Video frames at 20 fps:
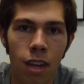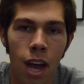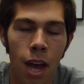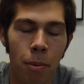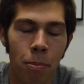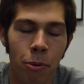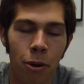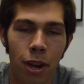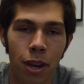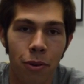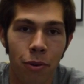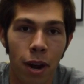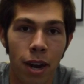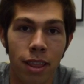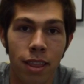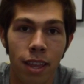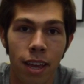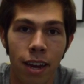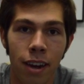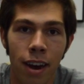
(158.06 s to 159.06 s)
I prayed
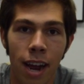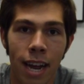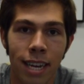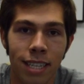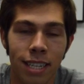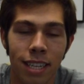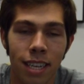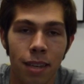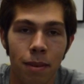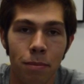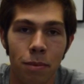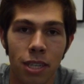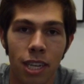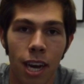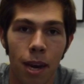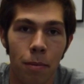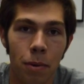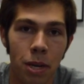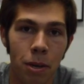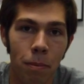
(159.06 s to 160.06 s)
right there, asking him to
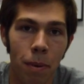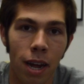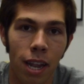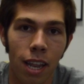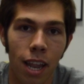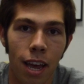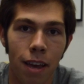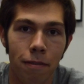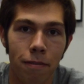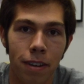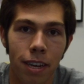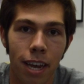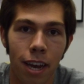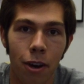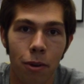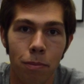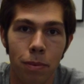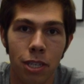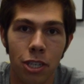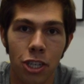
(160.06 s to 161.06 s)
come into my life and to
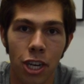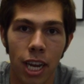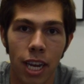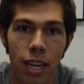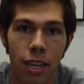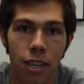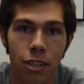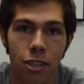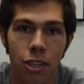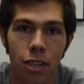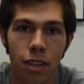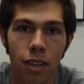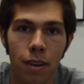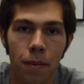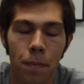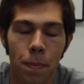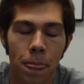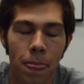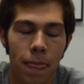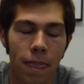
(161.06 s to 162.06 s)
help me change.
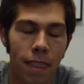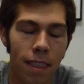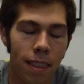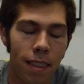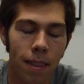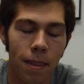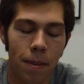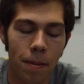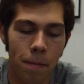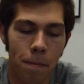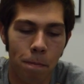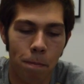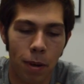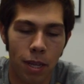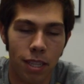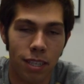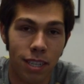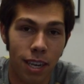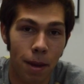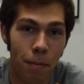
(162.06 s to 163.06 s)
By
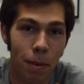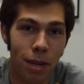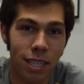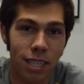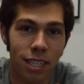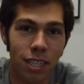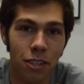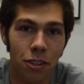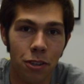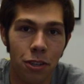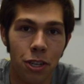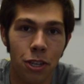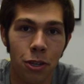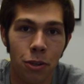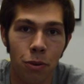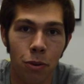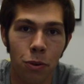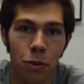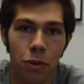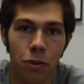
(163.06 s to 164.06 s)
the time my senior
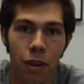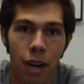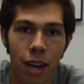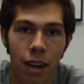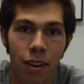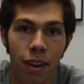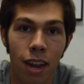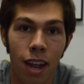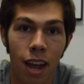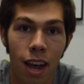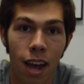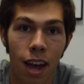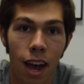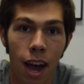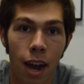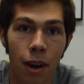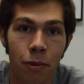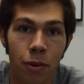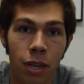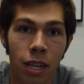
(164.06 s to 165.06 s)
year rolled around,
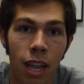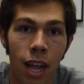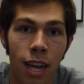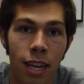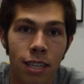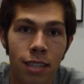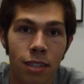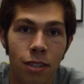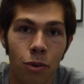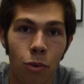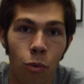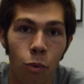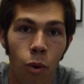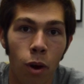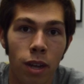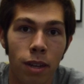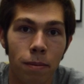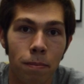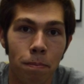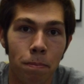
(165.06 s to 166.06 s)
I realized
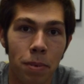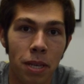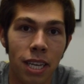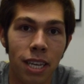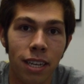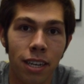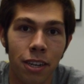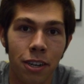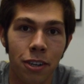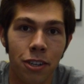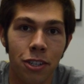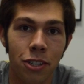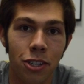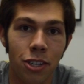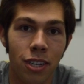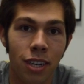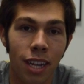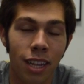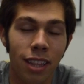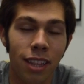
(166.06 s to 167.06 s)
what being a
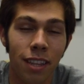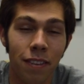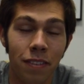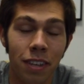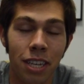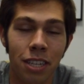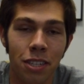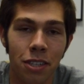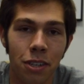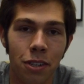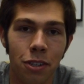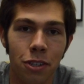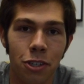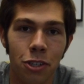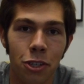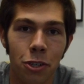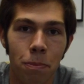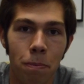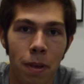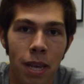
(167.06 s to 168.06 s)
Christian and living as a
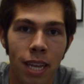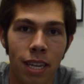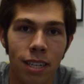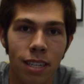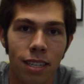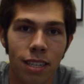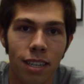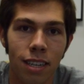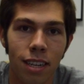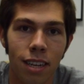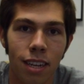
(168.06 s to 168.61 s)
Christian meant.